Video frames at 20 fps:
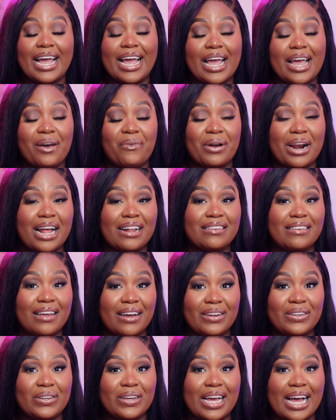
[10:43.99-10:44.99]
And when I
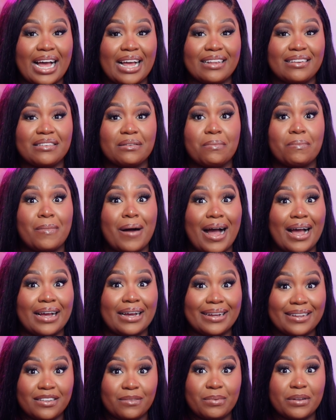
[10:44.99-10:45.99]
tell you guys, my
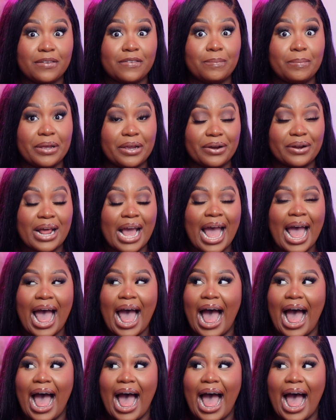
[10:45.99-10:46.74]
husband's beard